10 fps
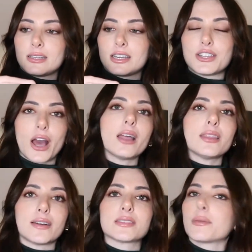could not
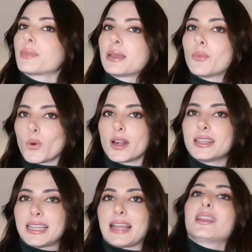love something more
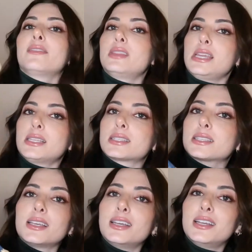than I love these.
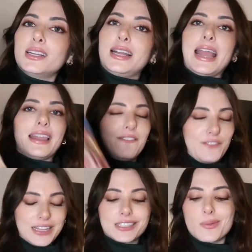And
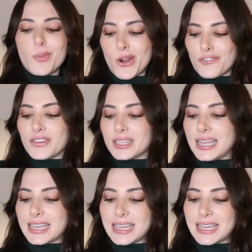it fits perfectly.